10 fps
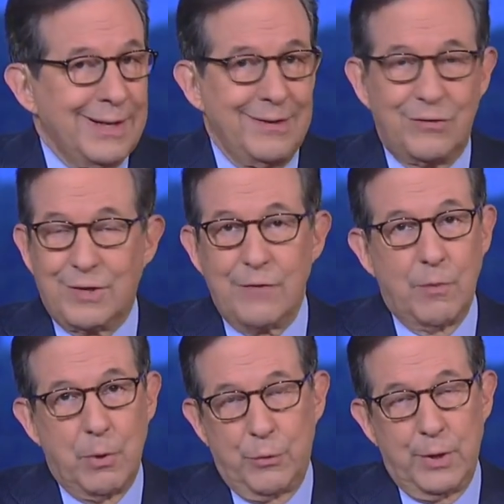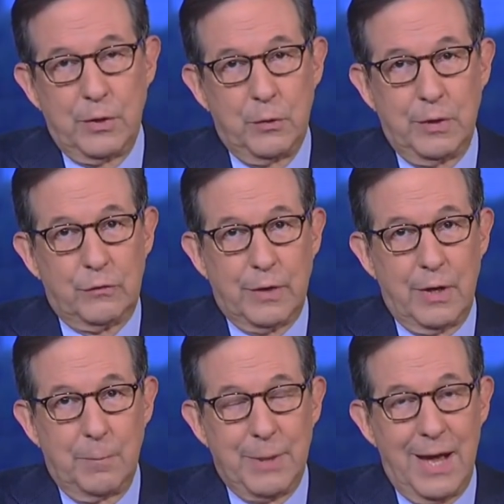conceivable thing you could
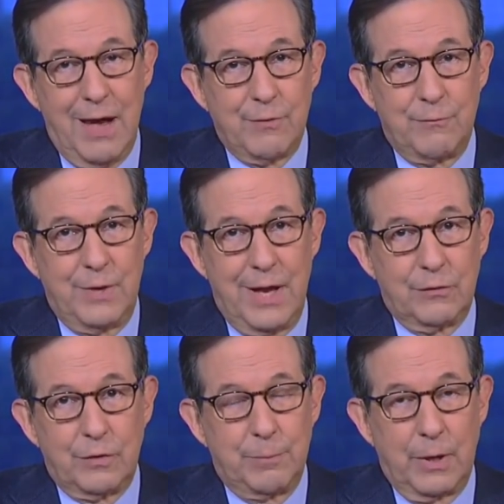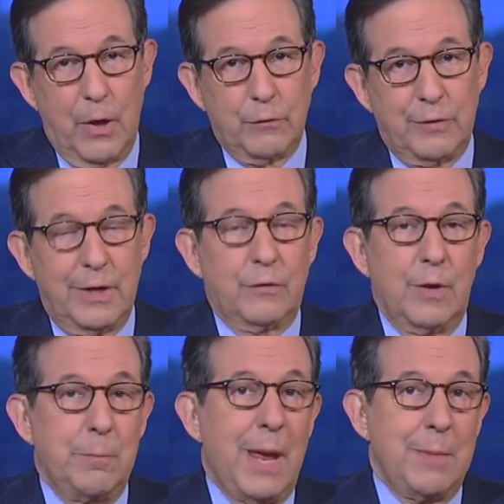say on behalf of Nancy Pelosi is
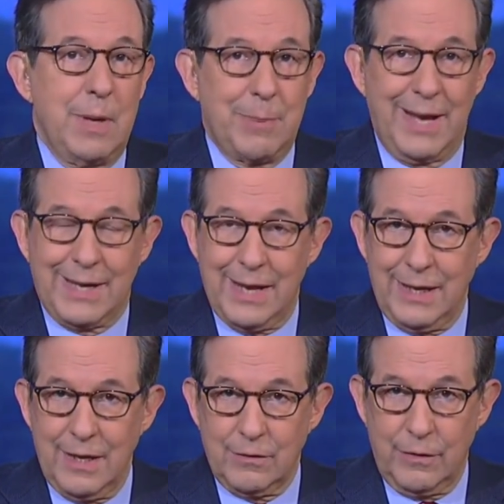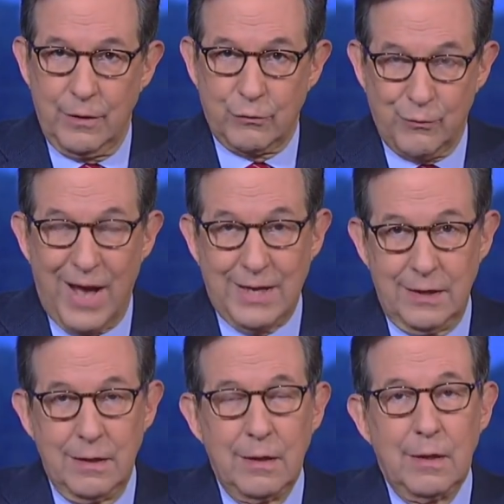that maybe by getting into this
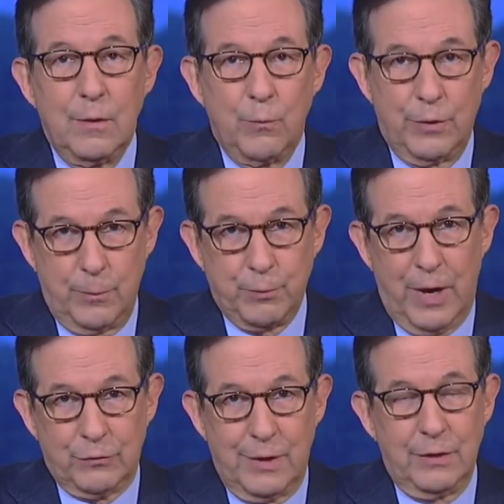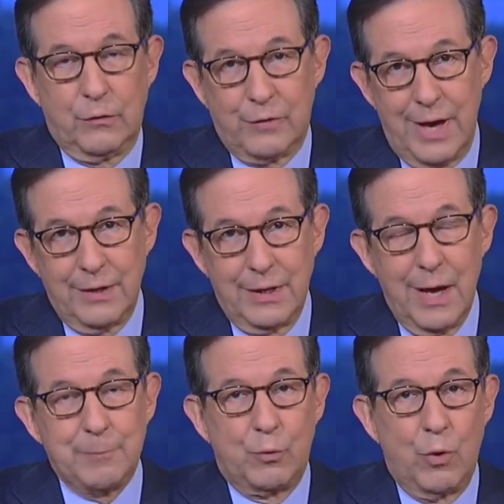fight with the president and standing
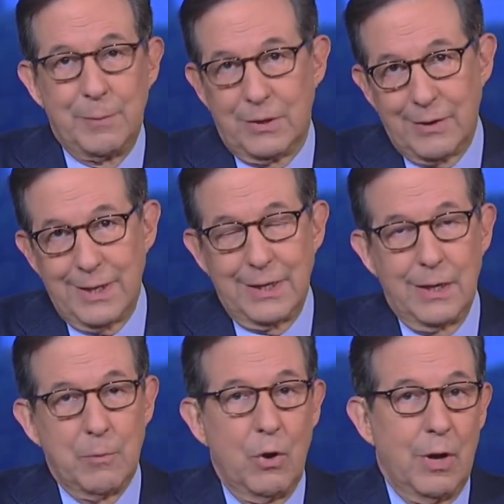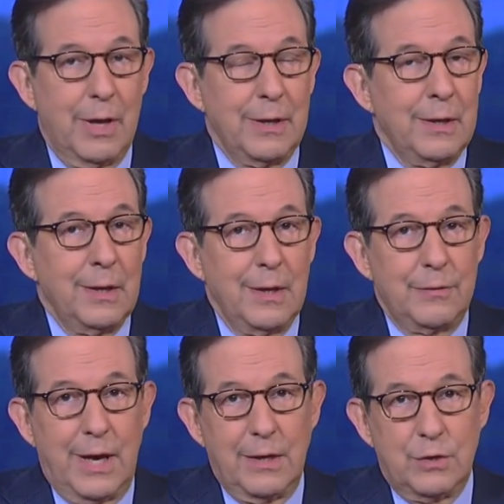up to him and taking him on,
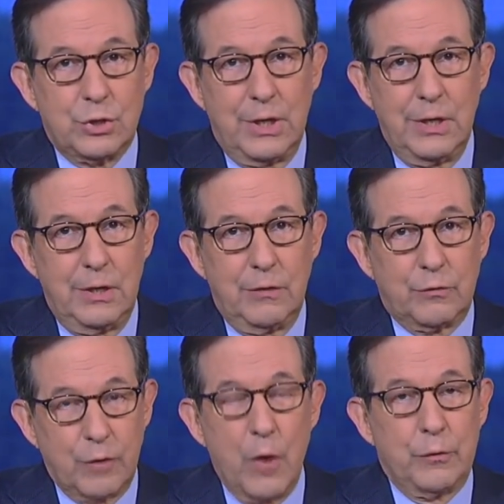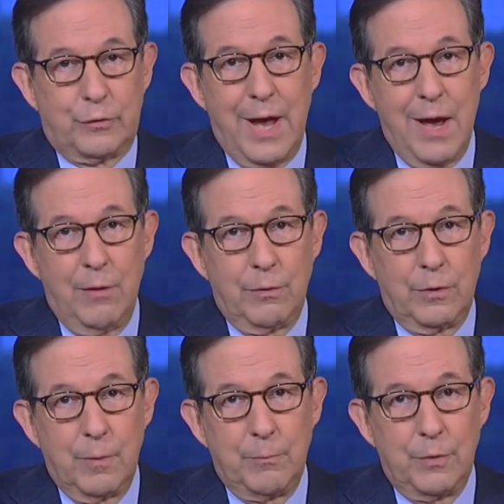that she slows
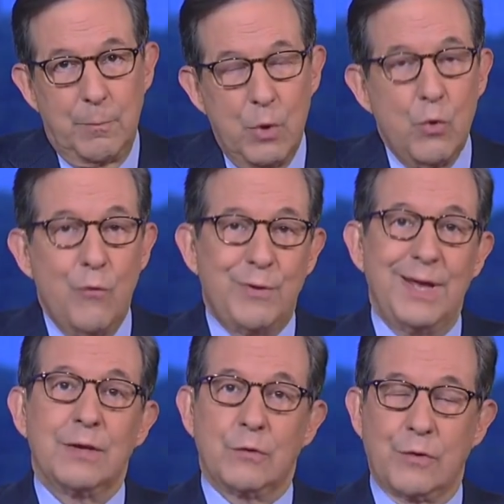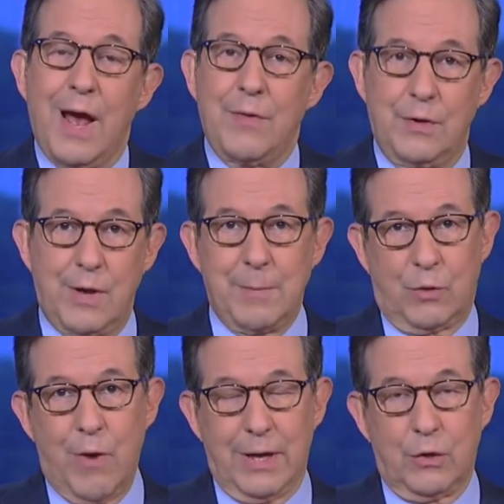down the move inside the
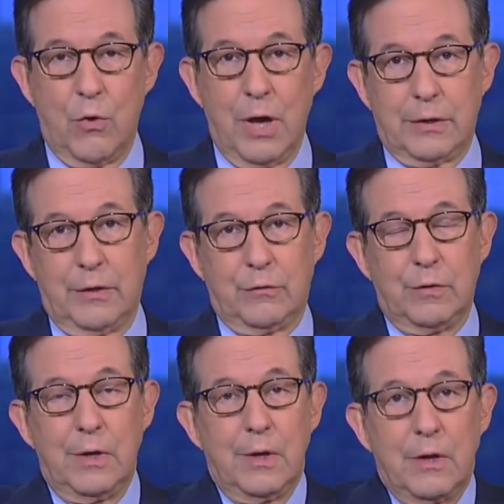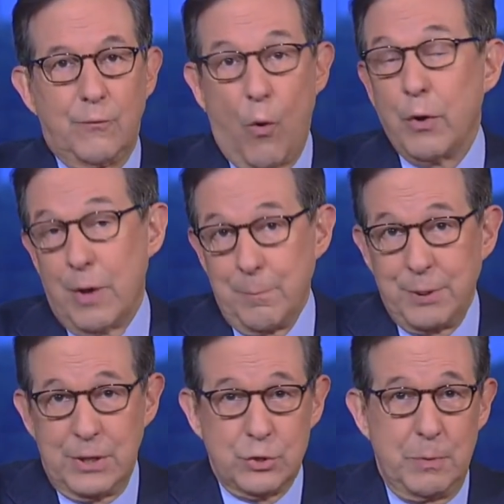Democratic caucus for
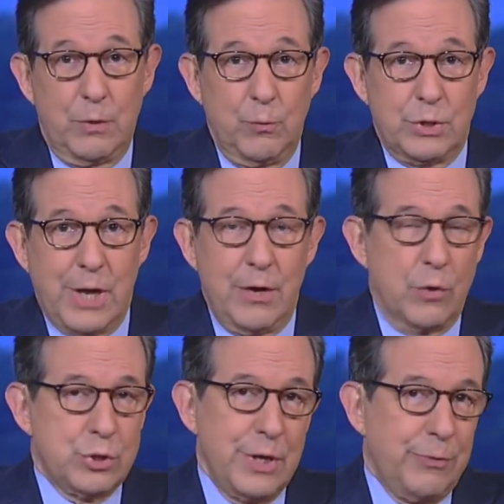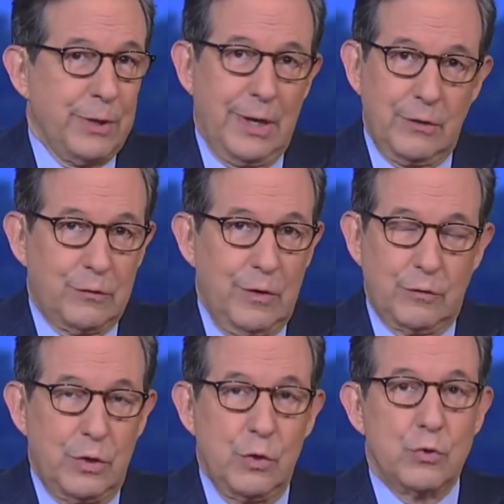impeachment, which I know she thinks
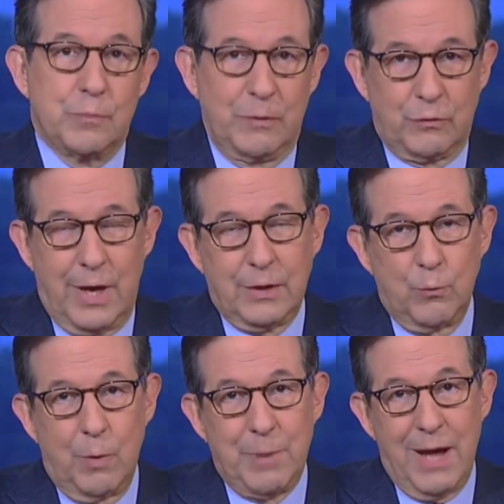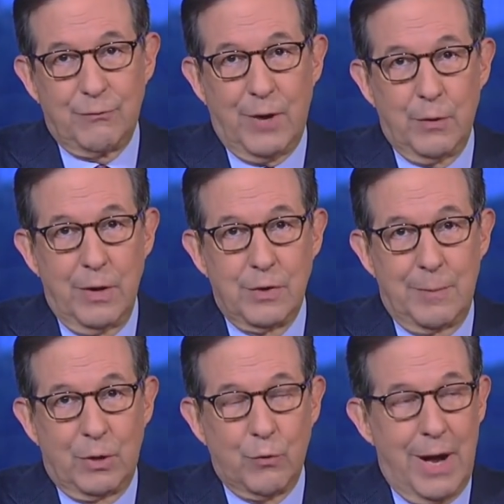is a huge mistake and will backfire on
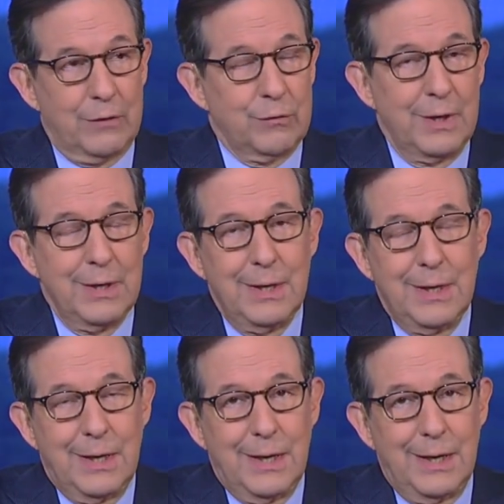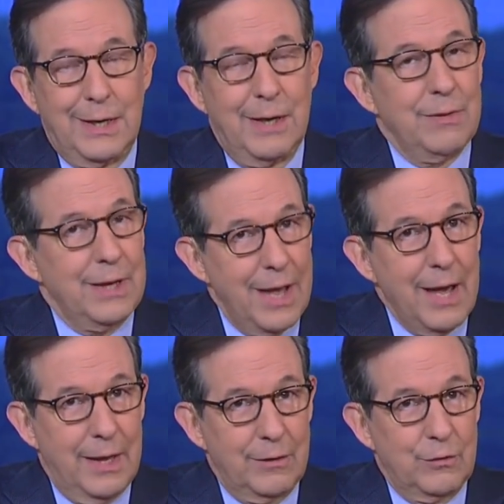Democrats. In the
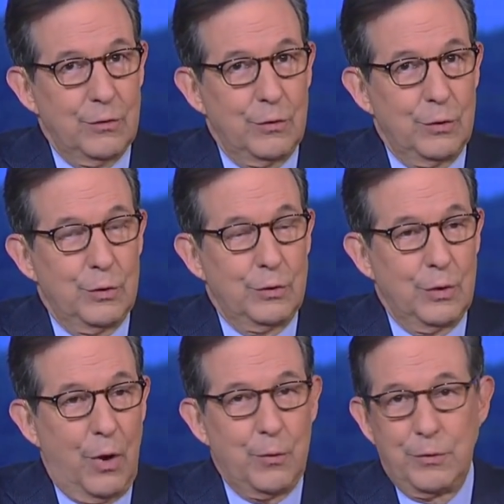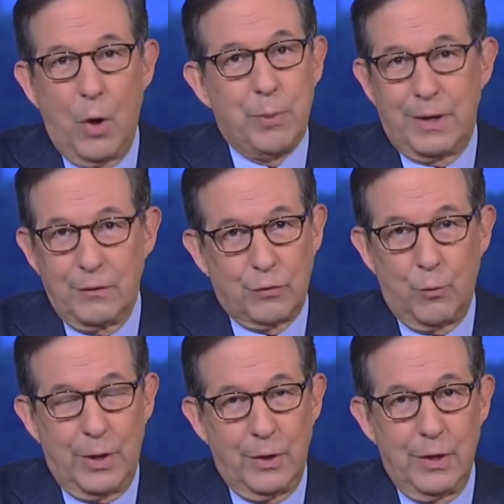end, you know, nobody is
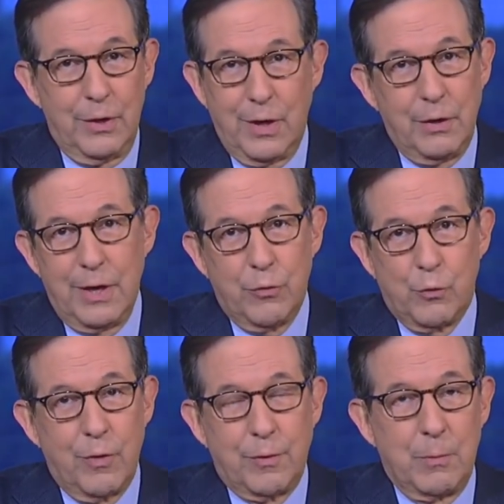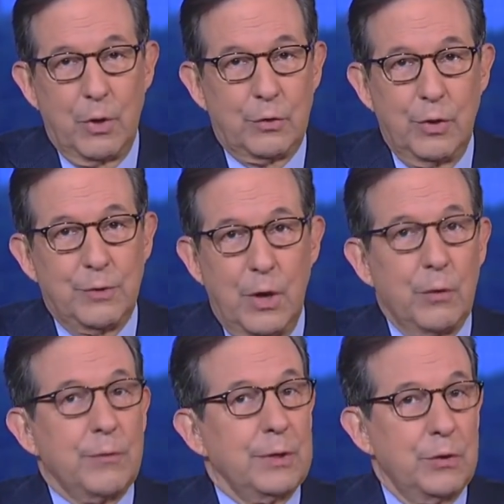a winner here. Neither of them look good. The
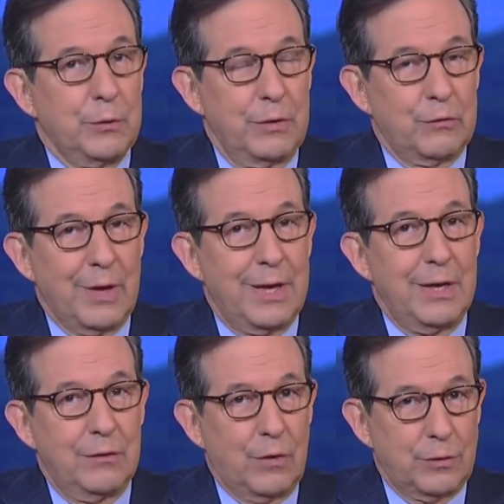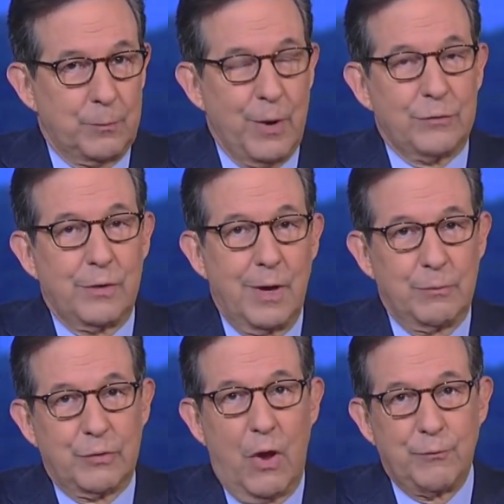only thing you can say is that the president
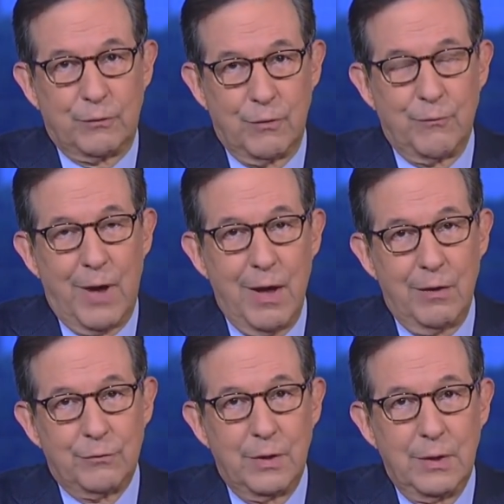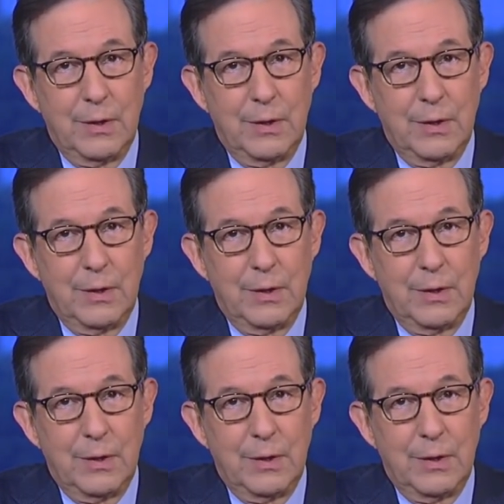himself is involved